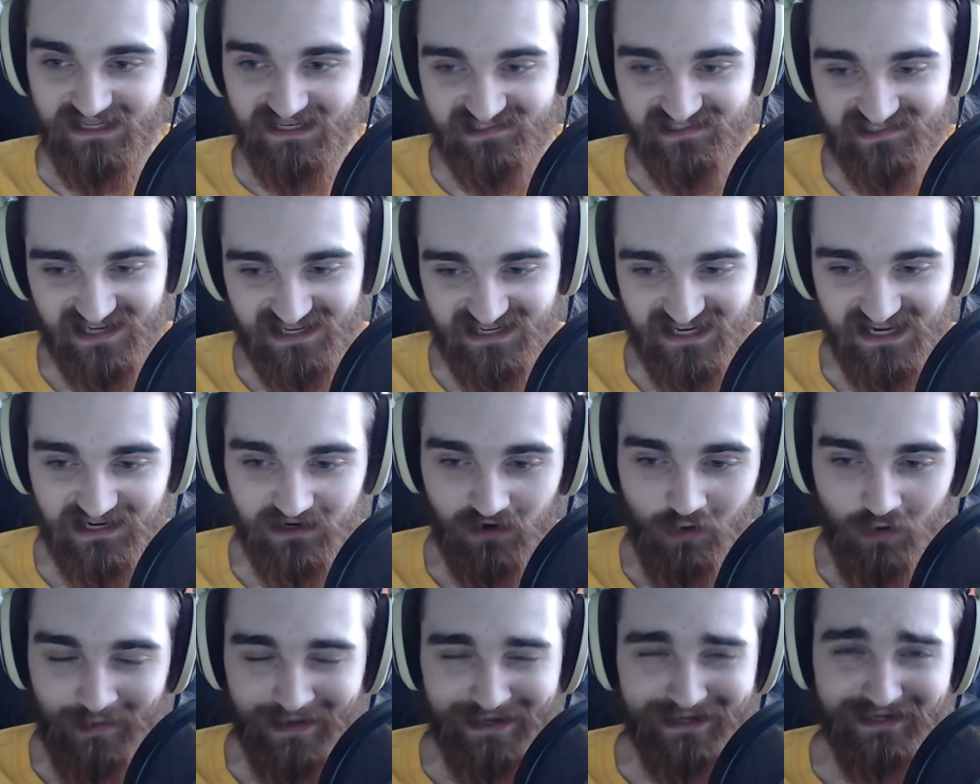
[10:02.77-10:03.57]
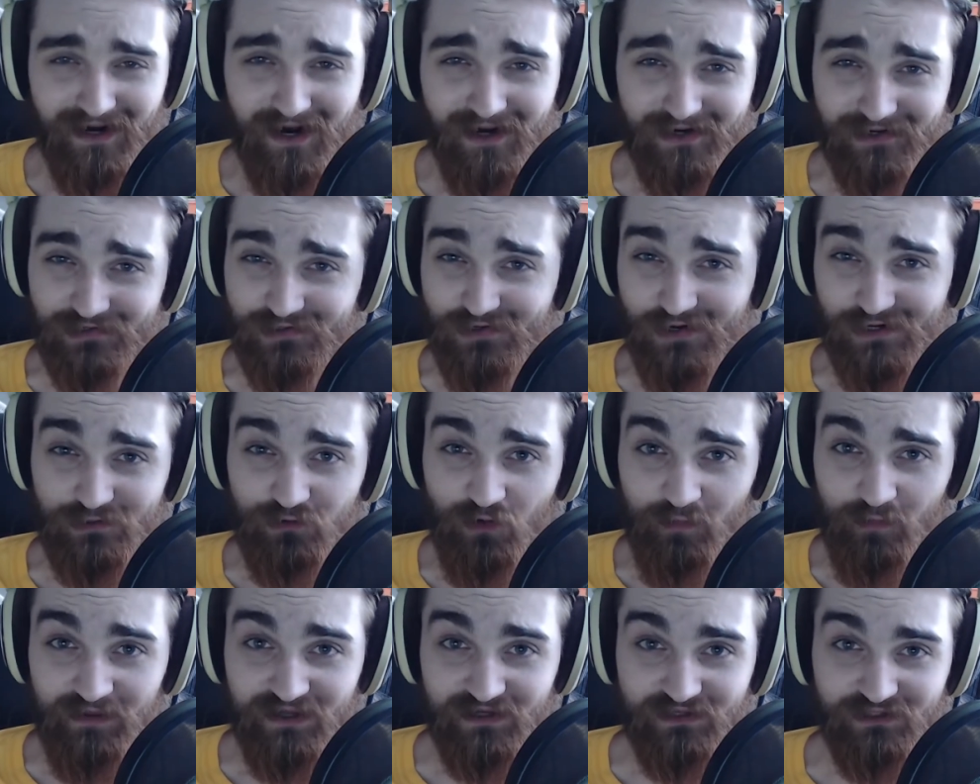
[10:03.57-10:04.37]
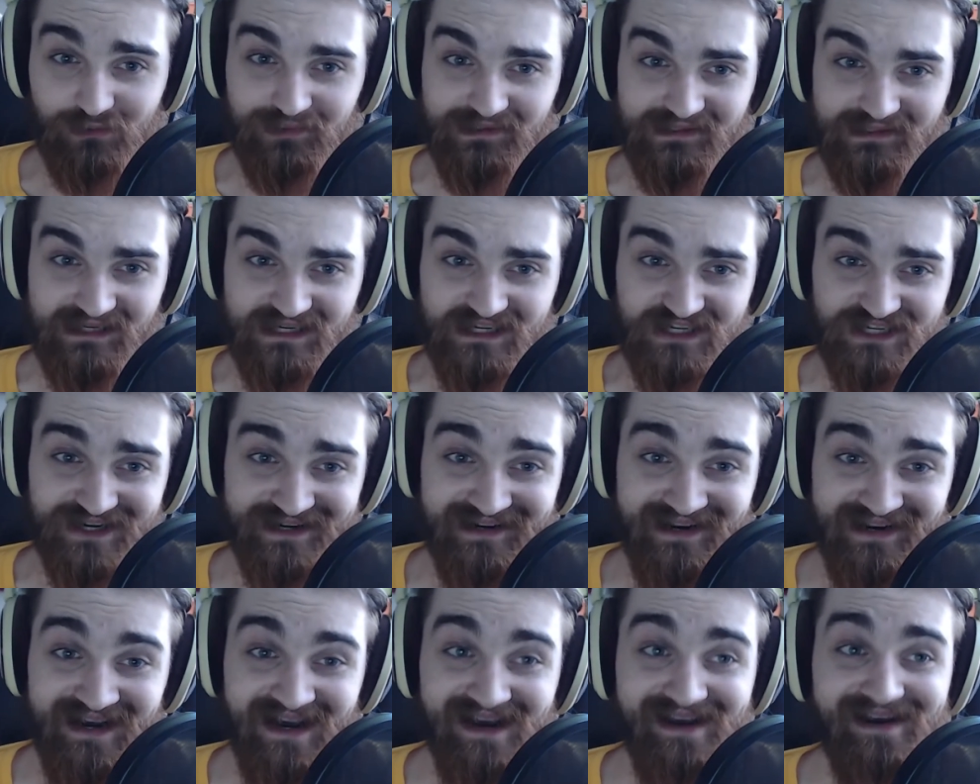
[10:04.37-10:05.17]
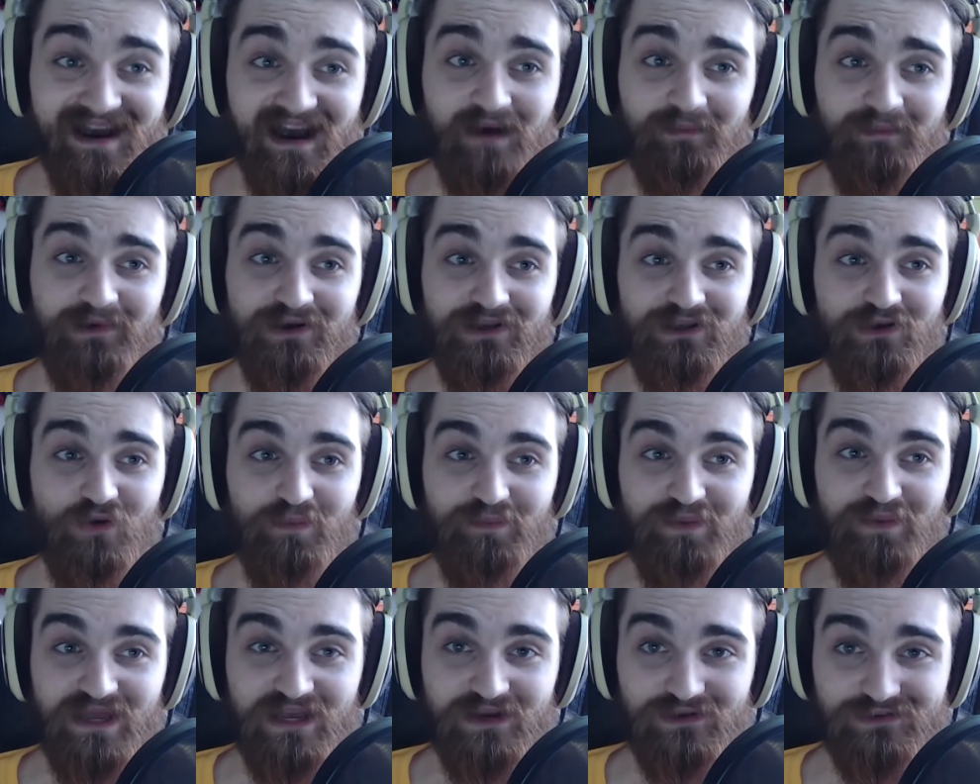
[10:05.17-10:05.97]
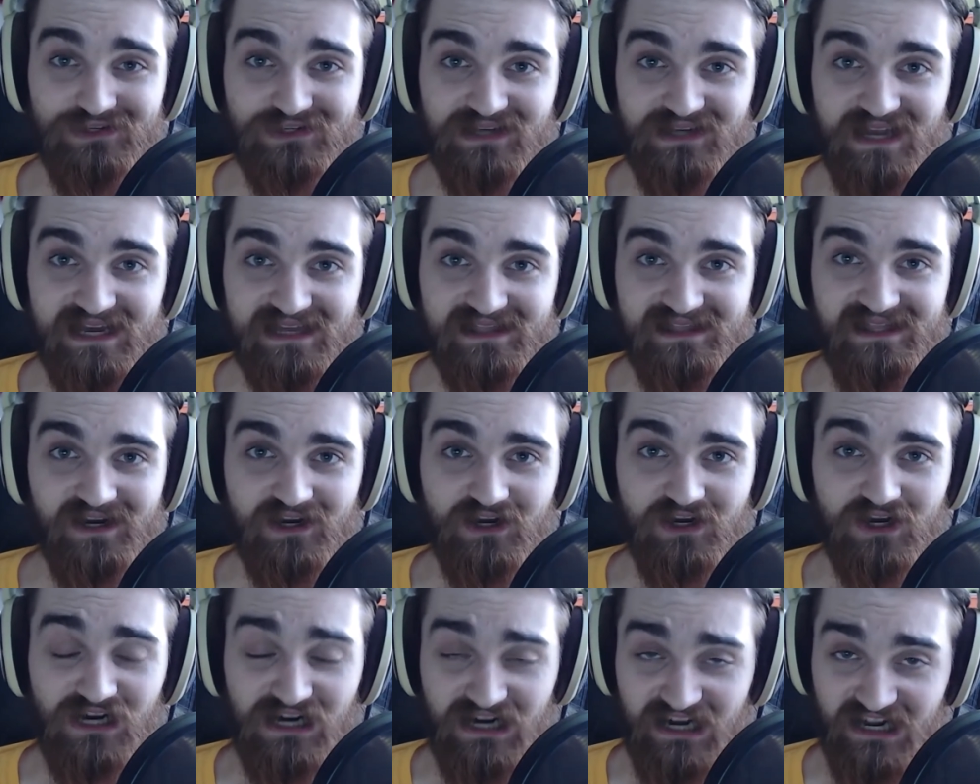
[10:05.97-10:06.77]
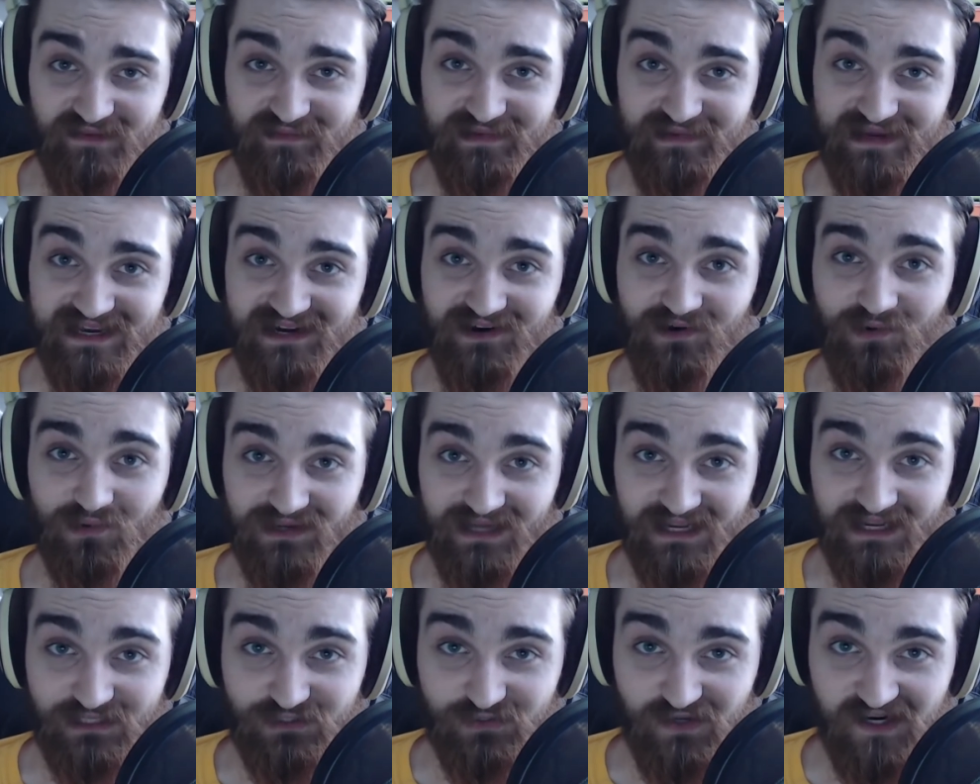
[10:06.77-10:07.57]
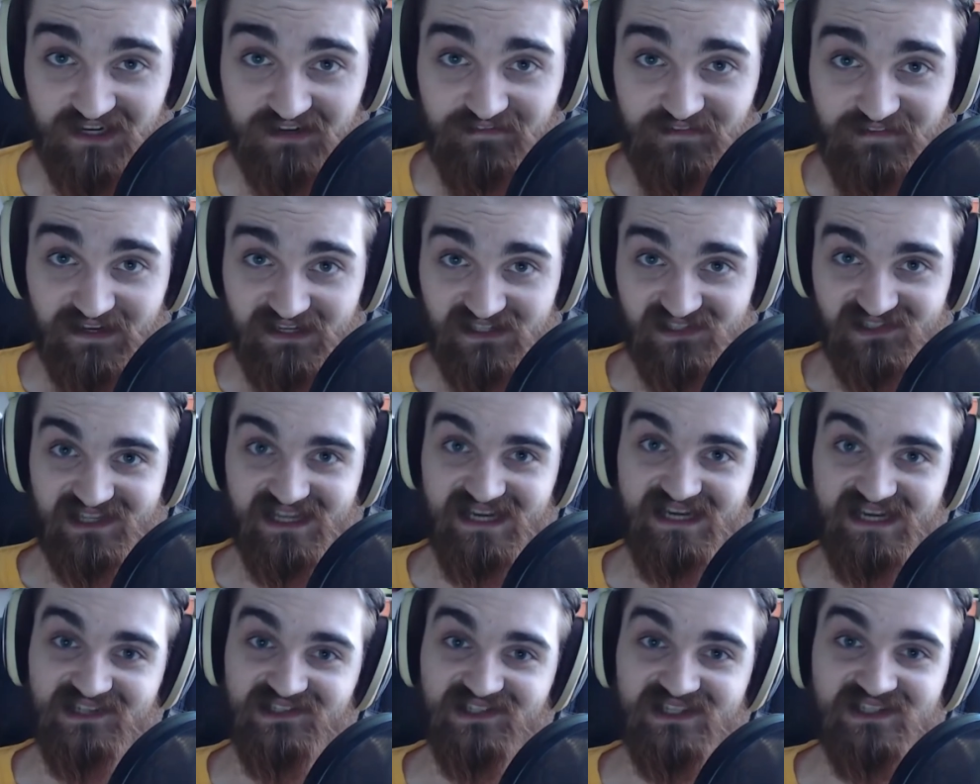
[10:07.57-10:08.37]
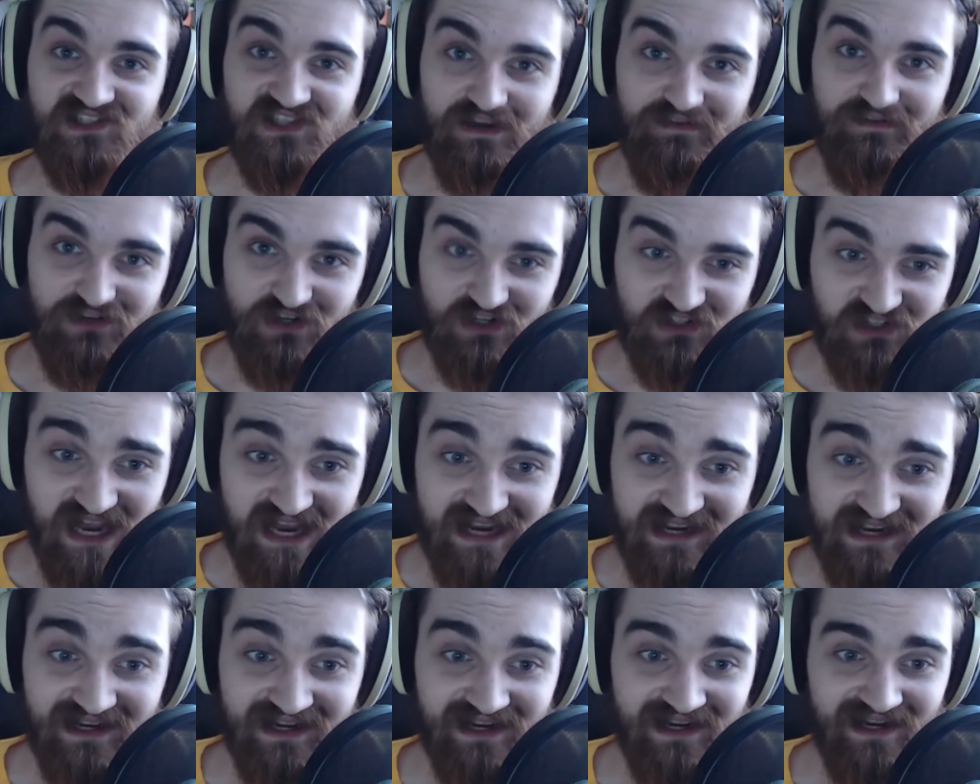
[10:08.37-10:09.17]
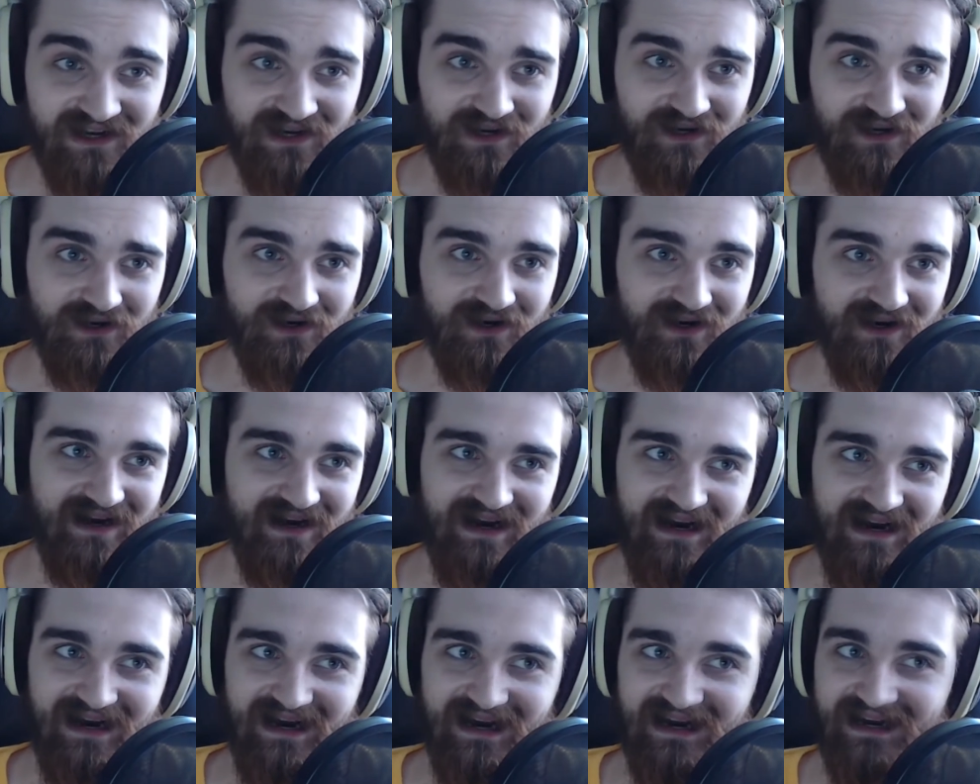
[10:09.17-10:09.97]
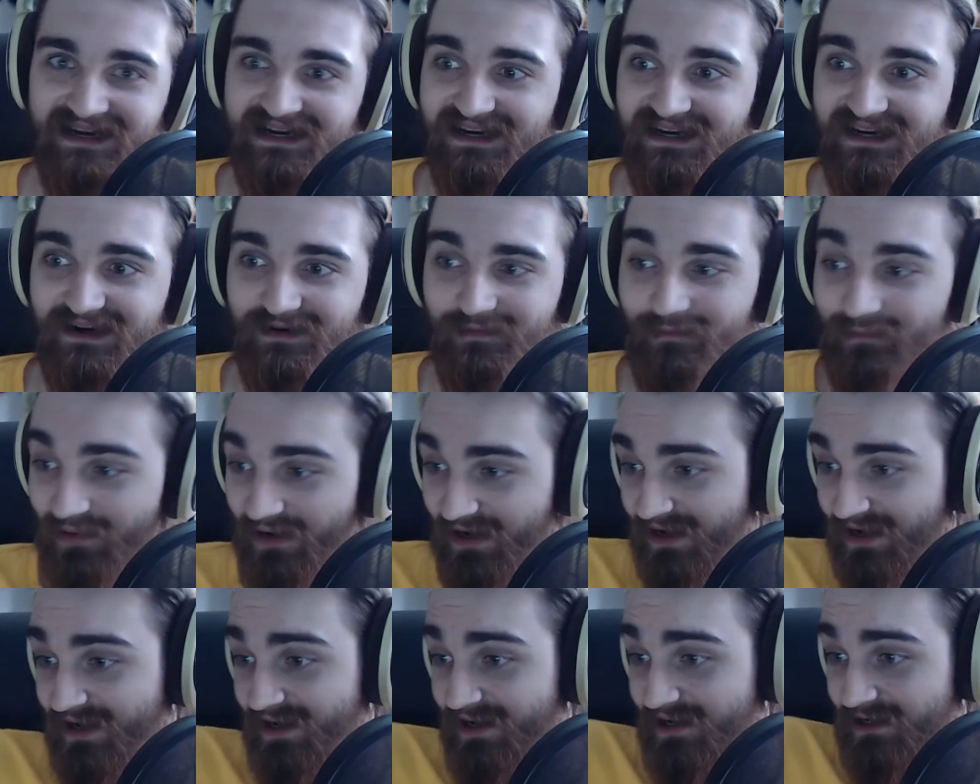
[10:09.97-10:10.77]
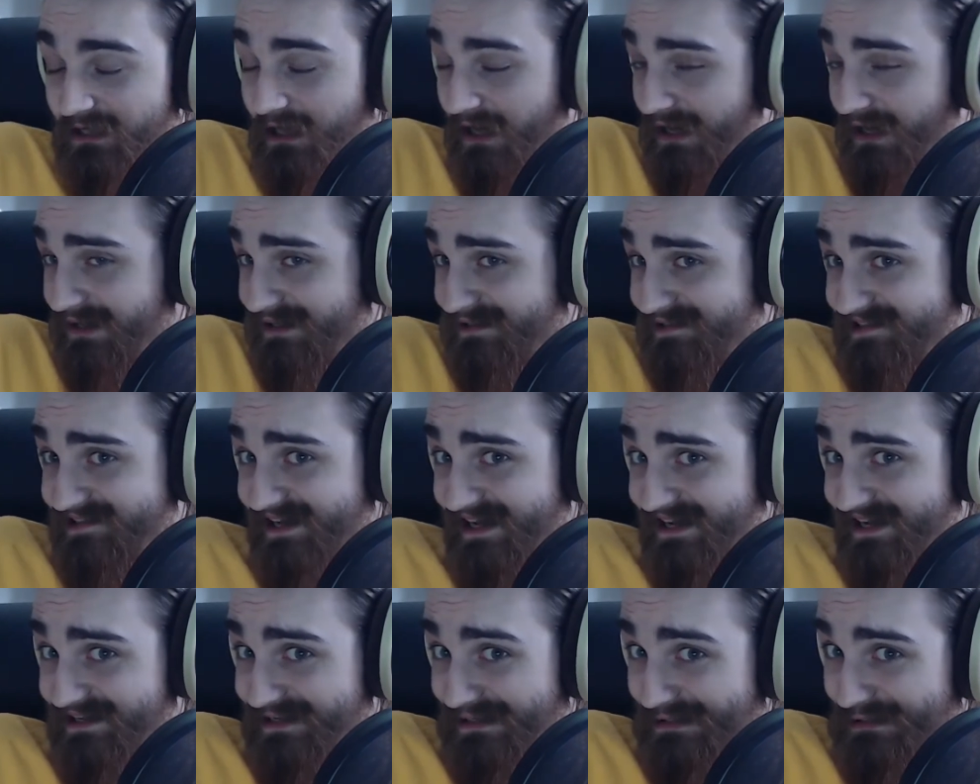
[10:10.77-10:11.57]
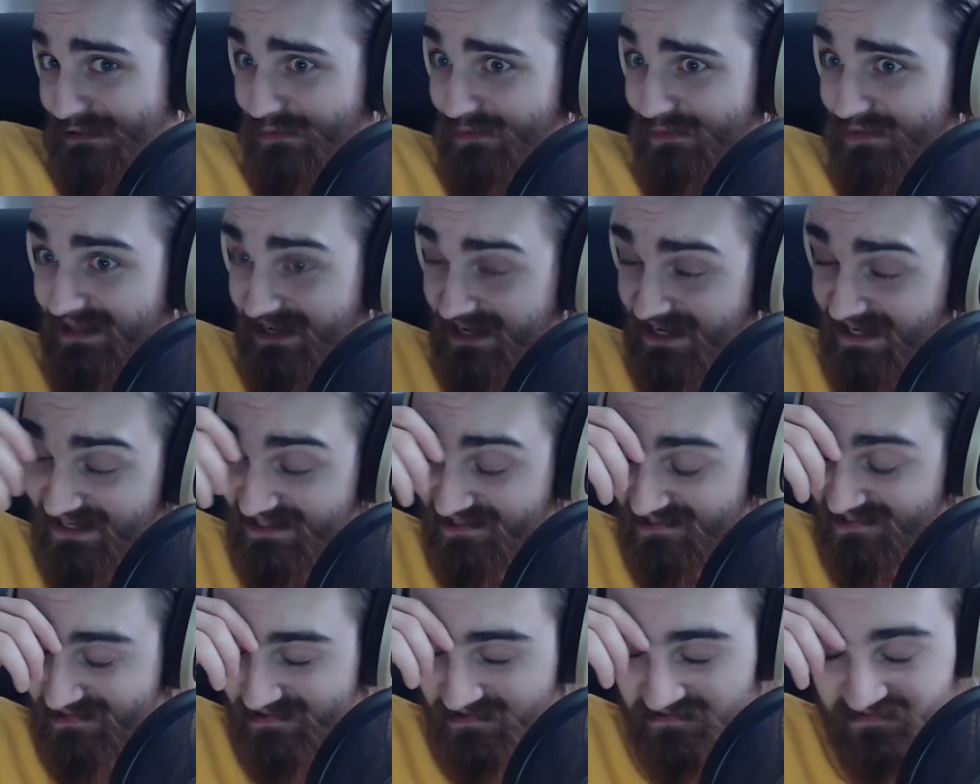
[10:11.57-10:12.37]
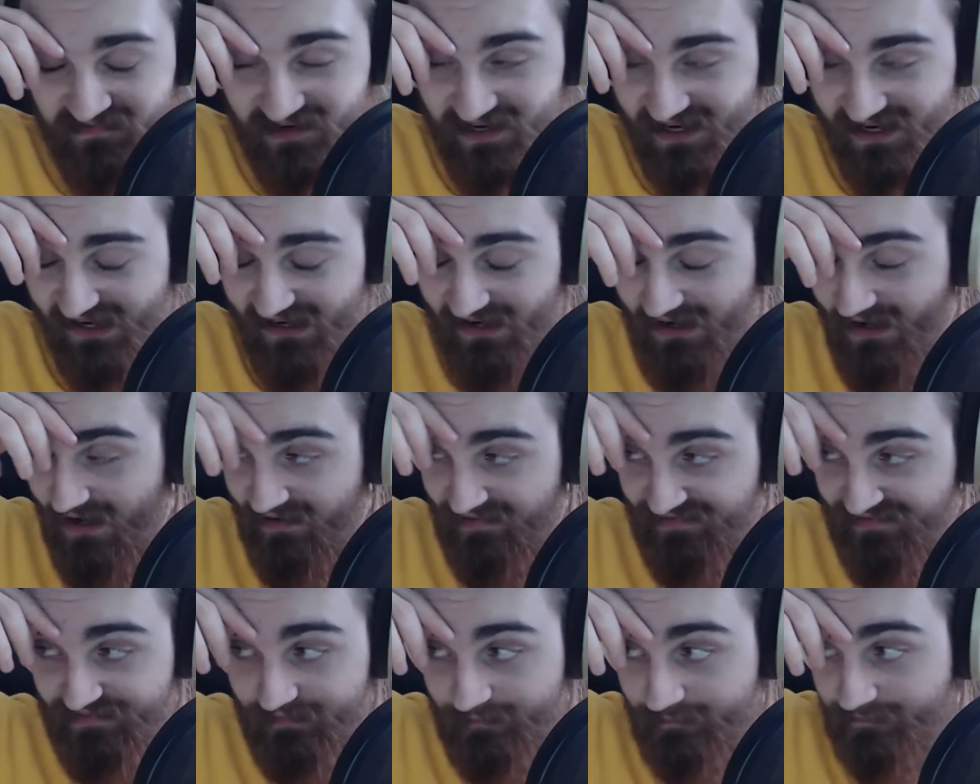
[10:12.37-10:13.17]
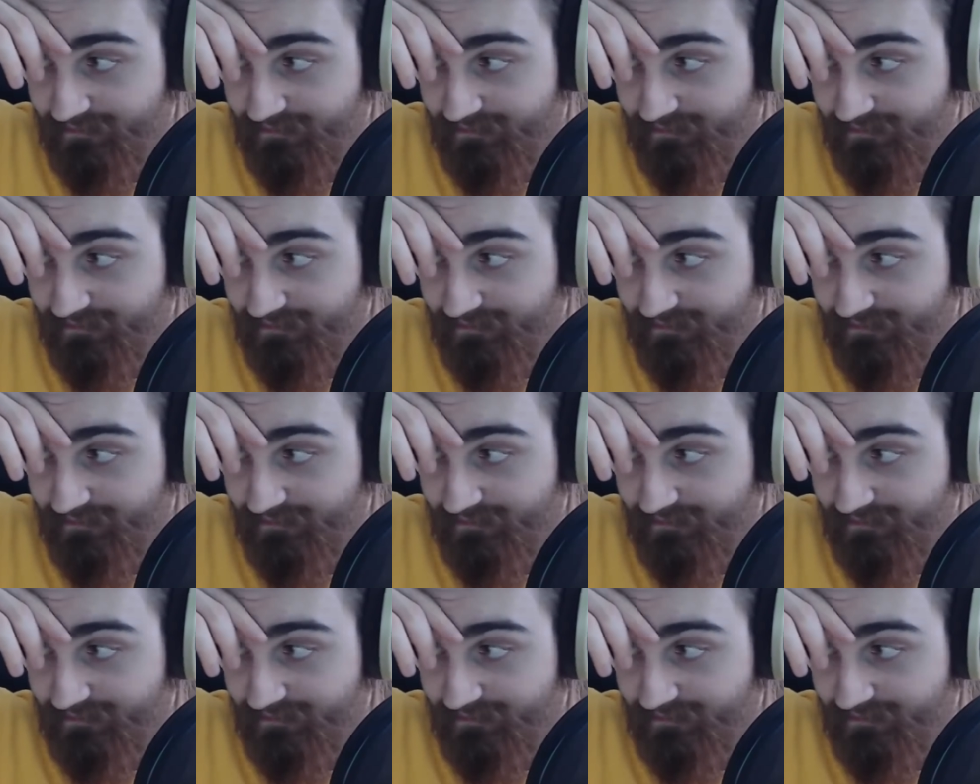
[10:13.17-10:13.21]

say like, "Oh my god, you're trying to appeal to religion? How about you appeal to like the economy or like trying to fix things instead of just saying, but God said to do this." Fuck off.